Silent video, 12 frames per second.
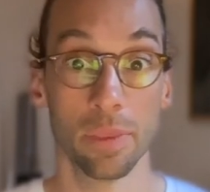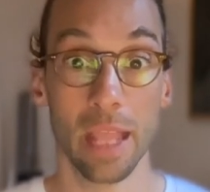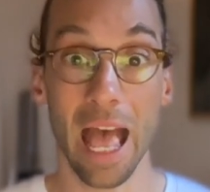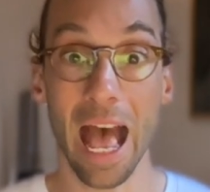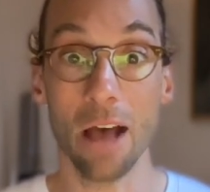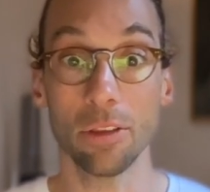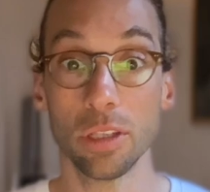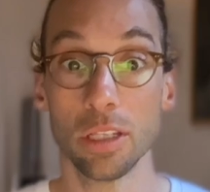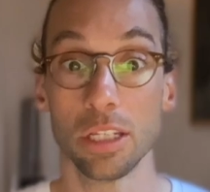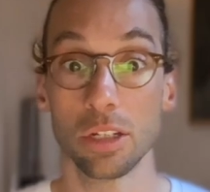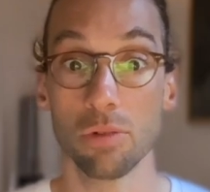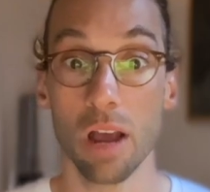how to
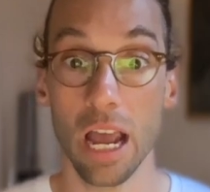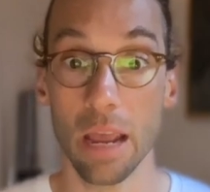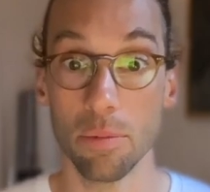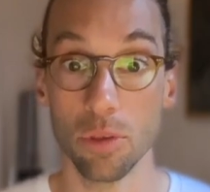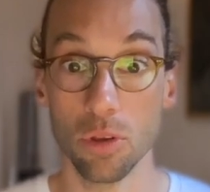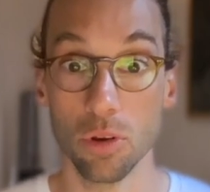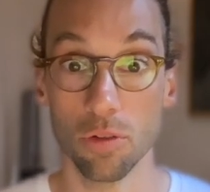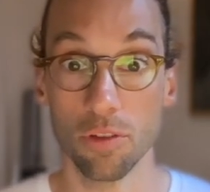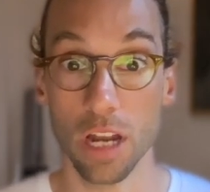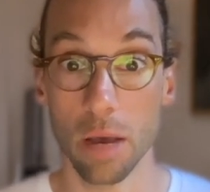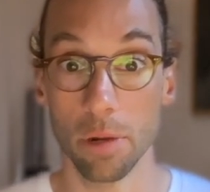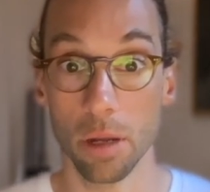describe your
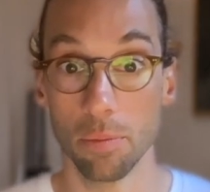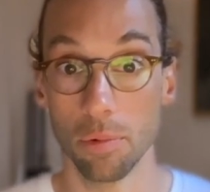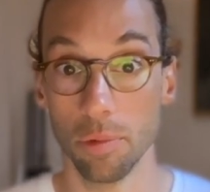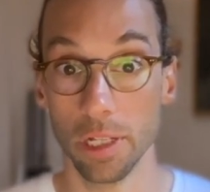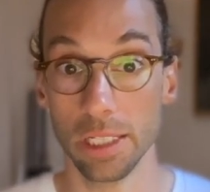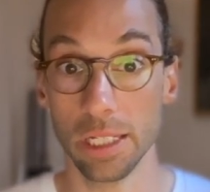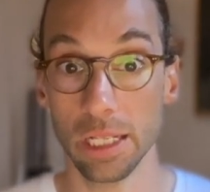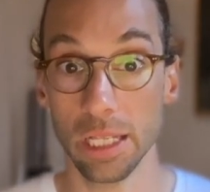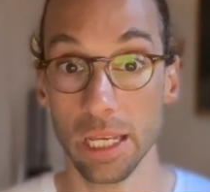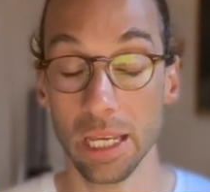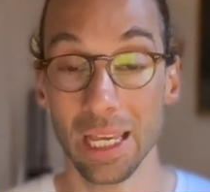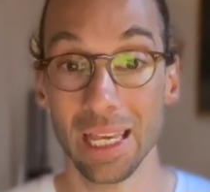phenomena probabilistically,
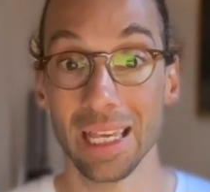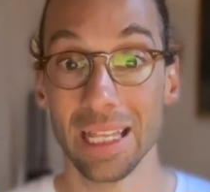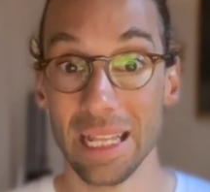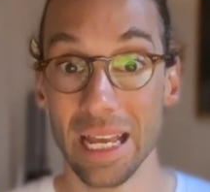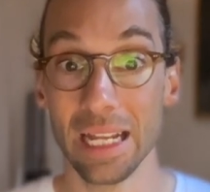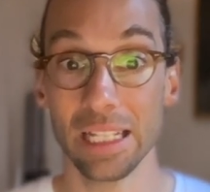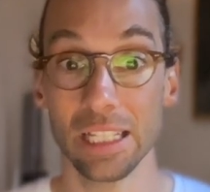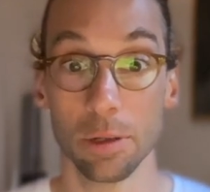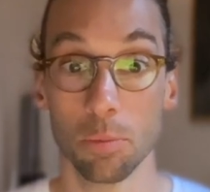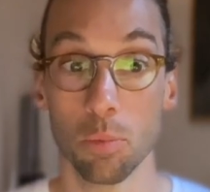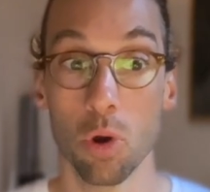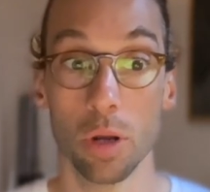then it's a
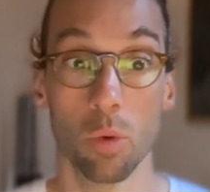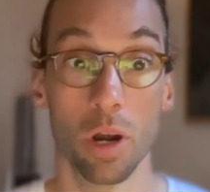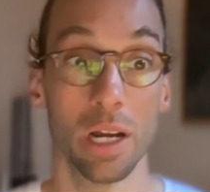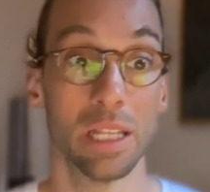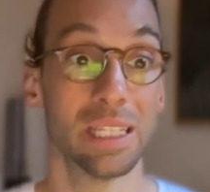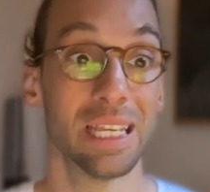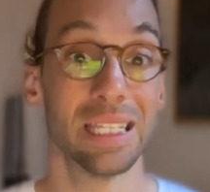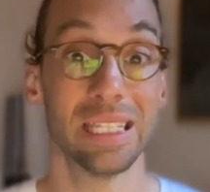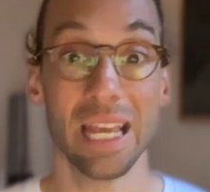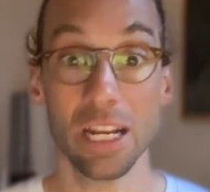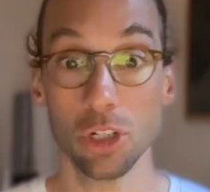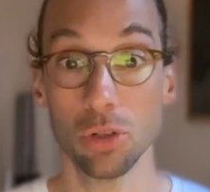point where it's
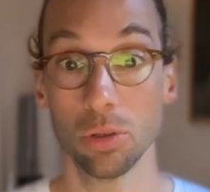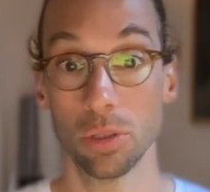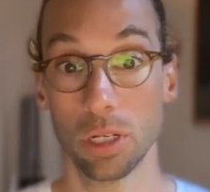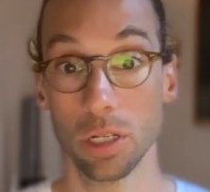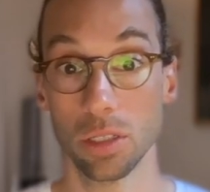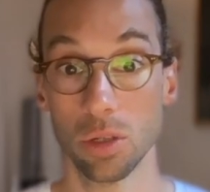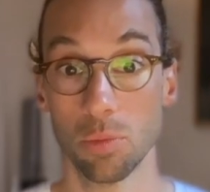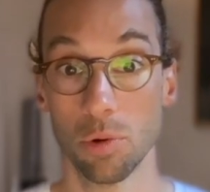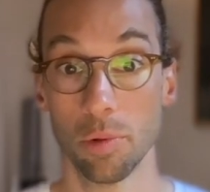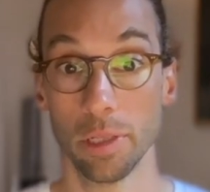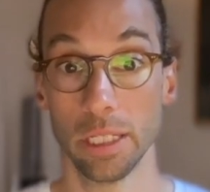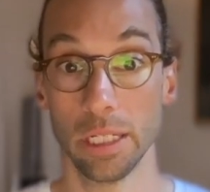essential to consider
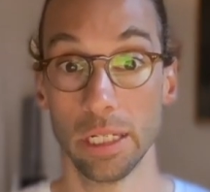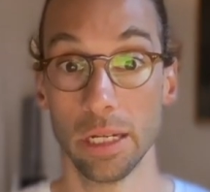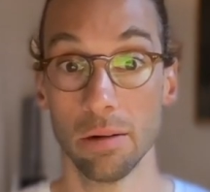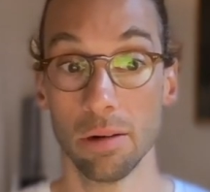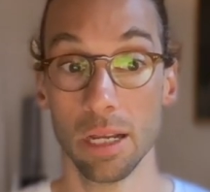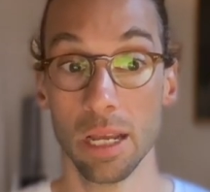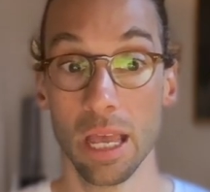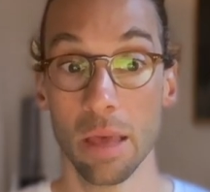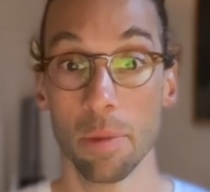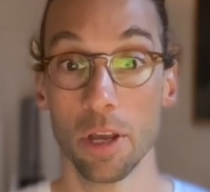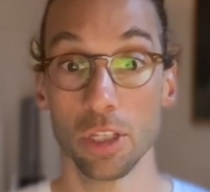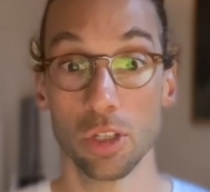probability theory,
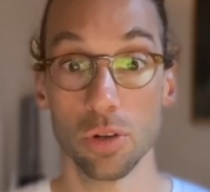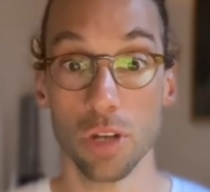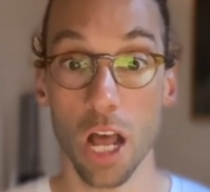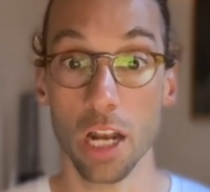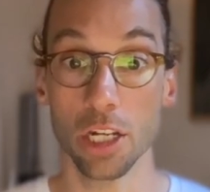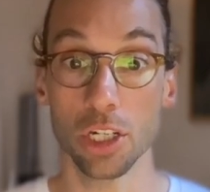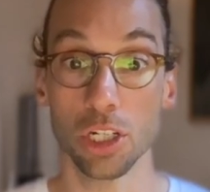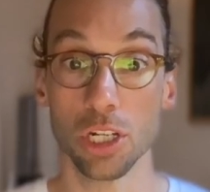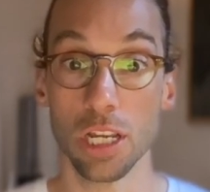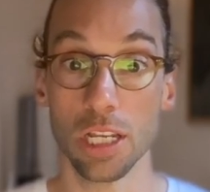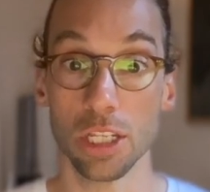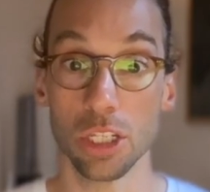because your knowledge
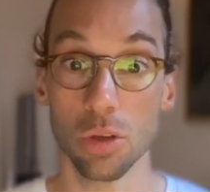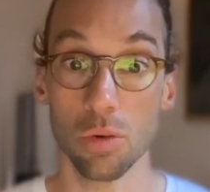is so